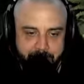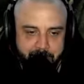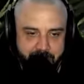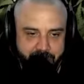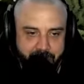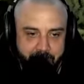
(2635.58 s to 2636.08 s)

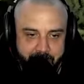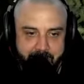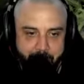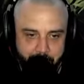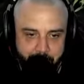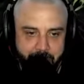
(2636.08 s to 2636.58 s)
missed on
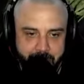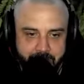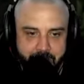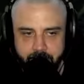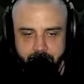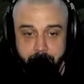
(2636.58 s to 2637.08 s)
that one.
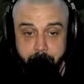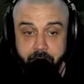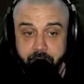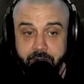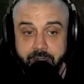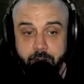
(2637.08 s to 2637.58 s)
The
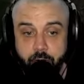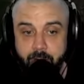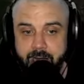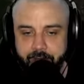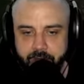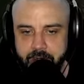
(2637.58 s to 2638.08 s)
building, the
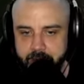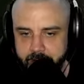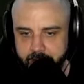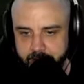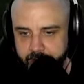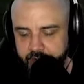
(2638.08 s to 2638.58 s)
crafting,
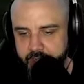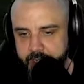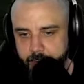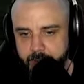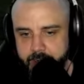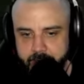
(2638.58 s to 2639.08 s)
the
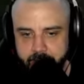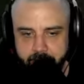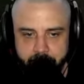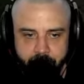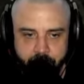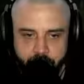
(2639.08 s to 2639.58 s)
scenery,
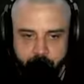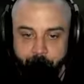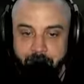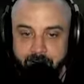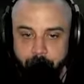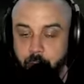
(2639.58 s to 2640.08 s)
the
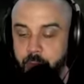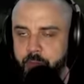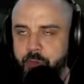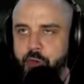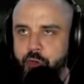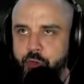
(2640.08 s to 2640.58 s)
survival
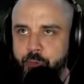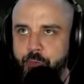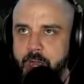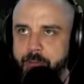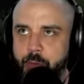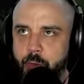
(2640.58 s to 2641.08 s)
the
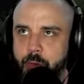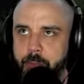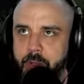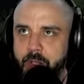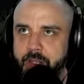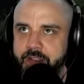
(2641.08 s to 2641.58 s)

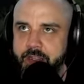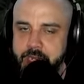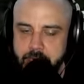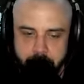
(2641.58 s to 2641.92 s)
survivability.